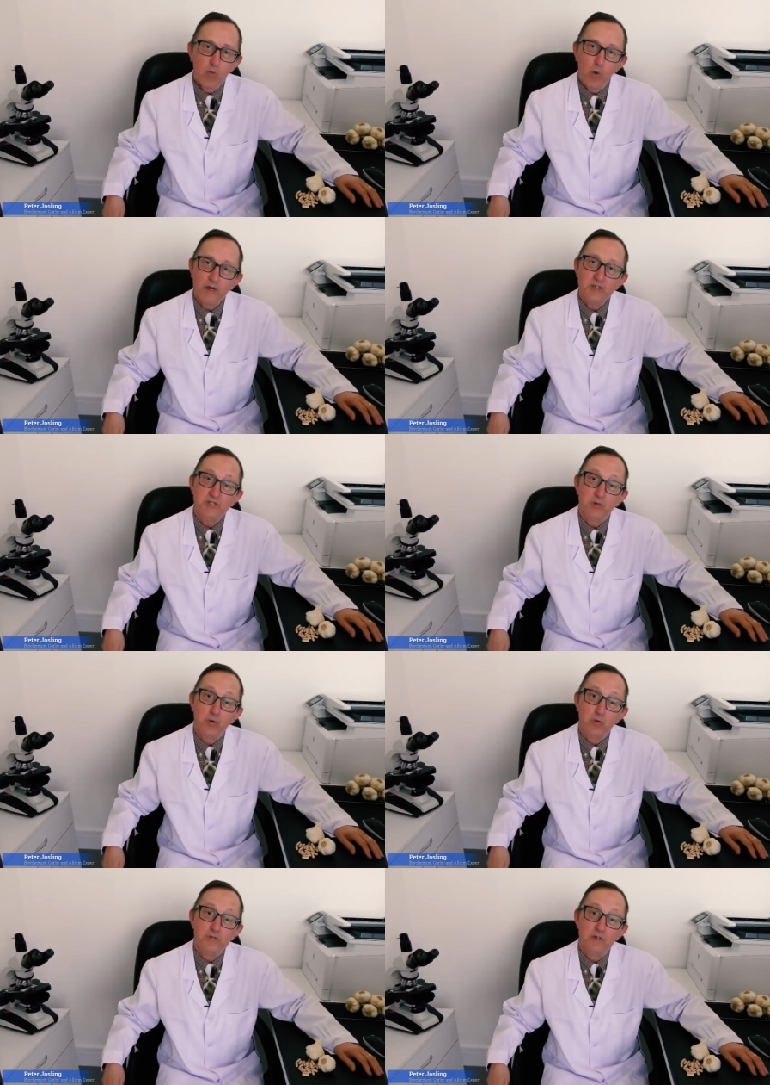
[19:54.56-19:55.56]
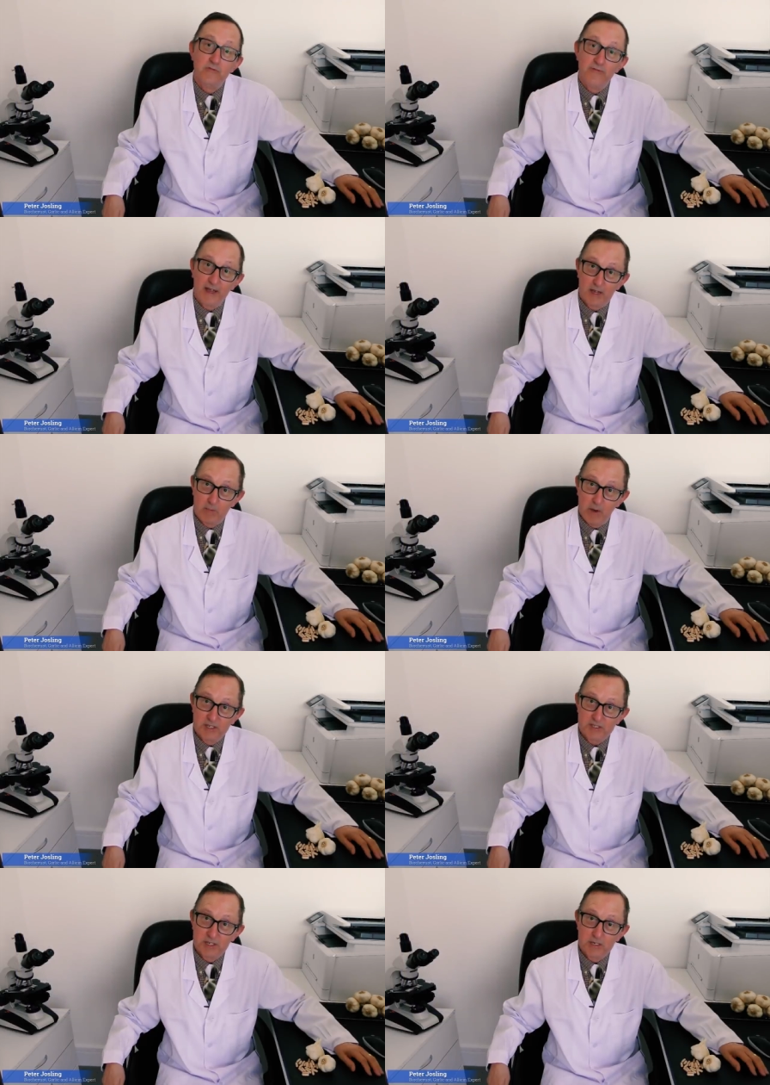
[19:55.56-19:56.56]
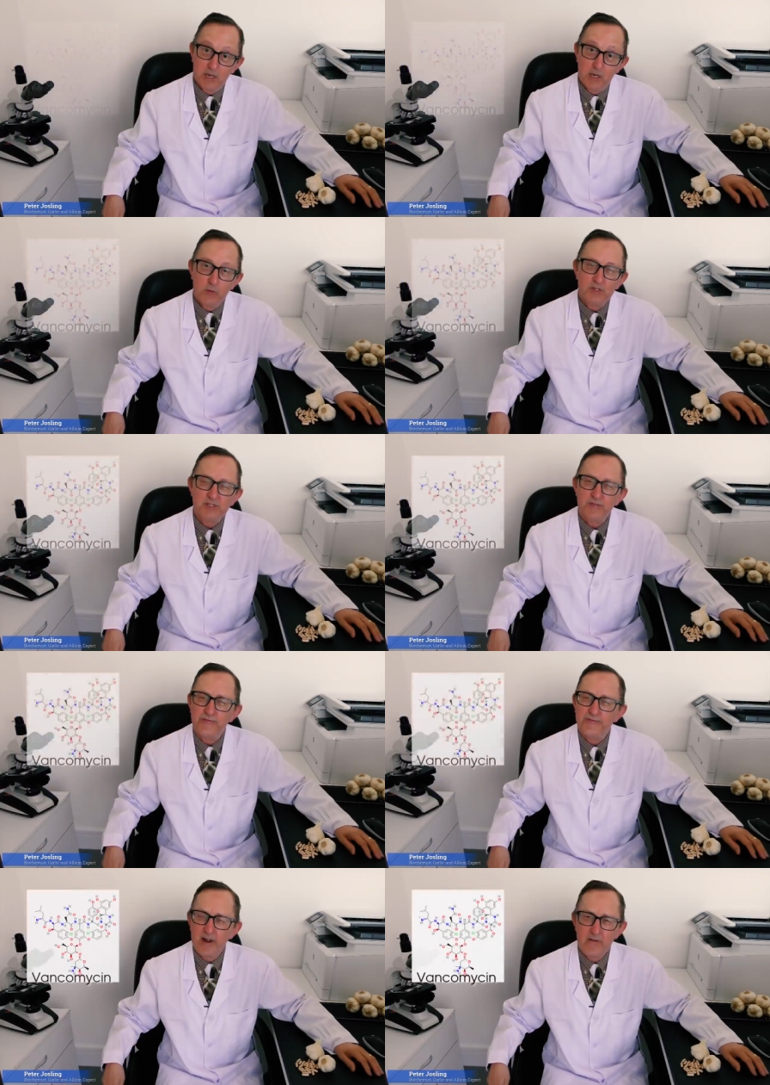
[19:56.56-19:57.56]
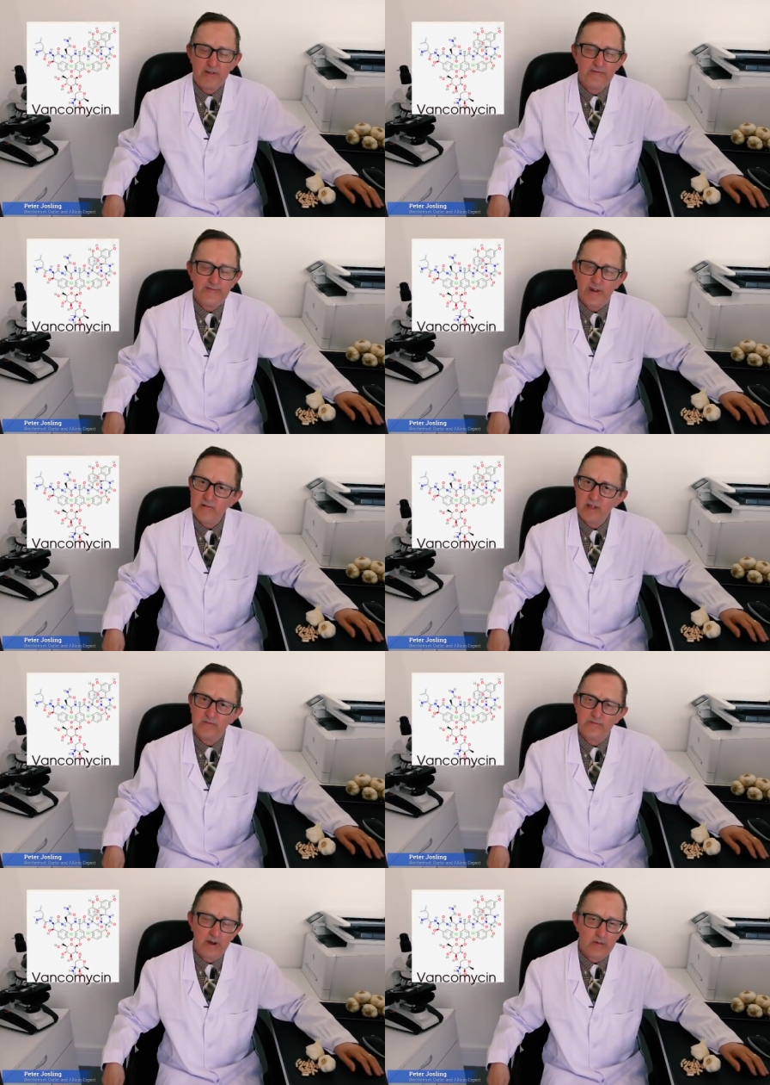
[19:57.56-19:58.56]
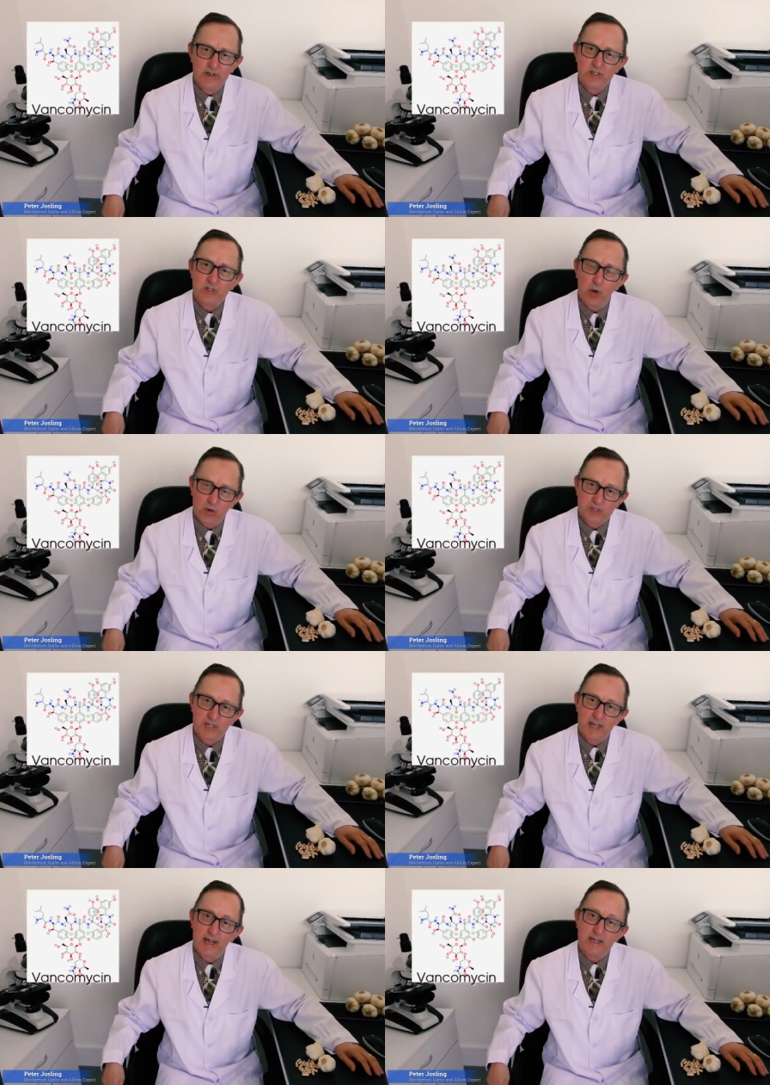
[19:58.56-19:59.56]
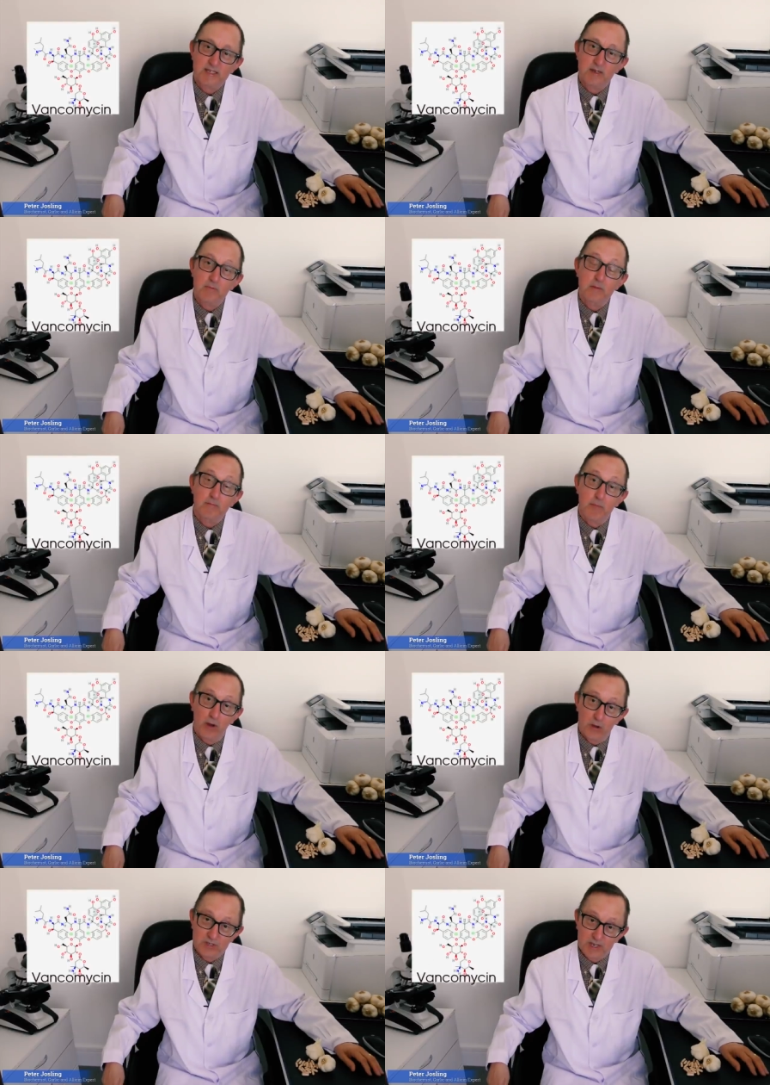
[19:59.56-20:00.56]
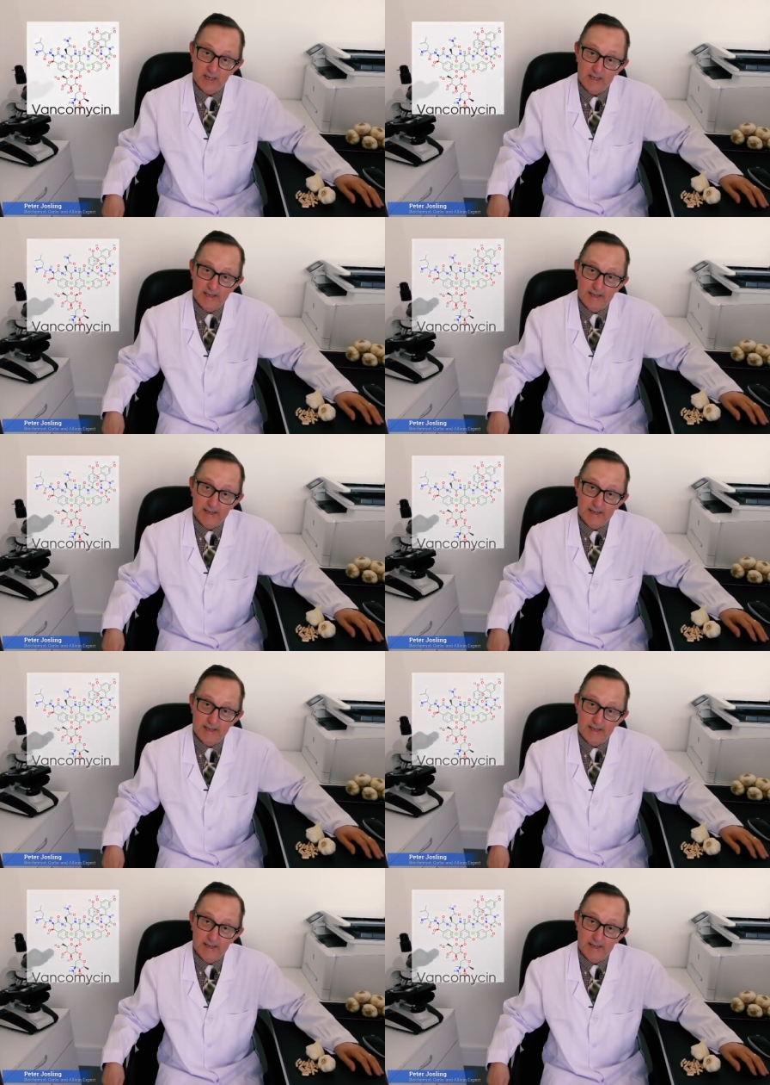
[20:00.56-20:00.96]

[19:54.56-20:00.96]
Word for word: One is called vancomycin, which is a very, very, very toxic antibiotic.